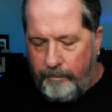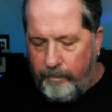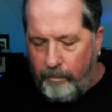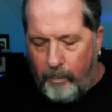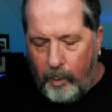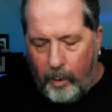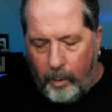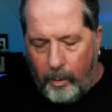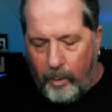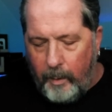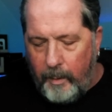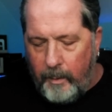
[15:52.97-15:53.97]

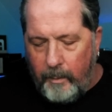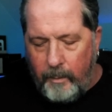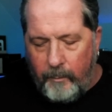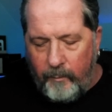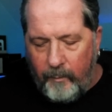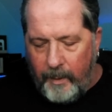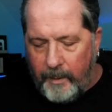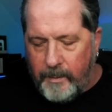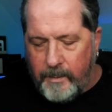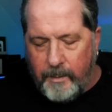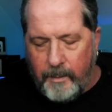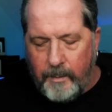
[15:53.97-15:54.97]
myrrh and
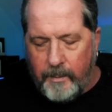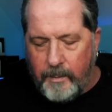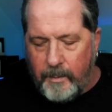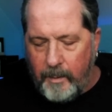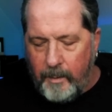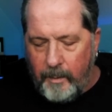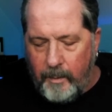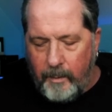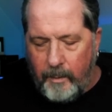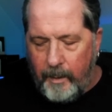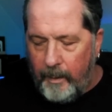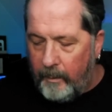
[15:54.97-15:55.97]
frankincense
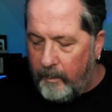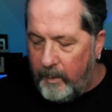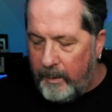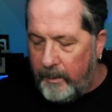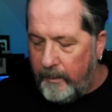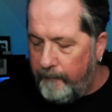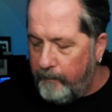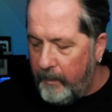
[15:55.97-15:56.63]
and elemi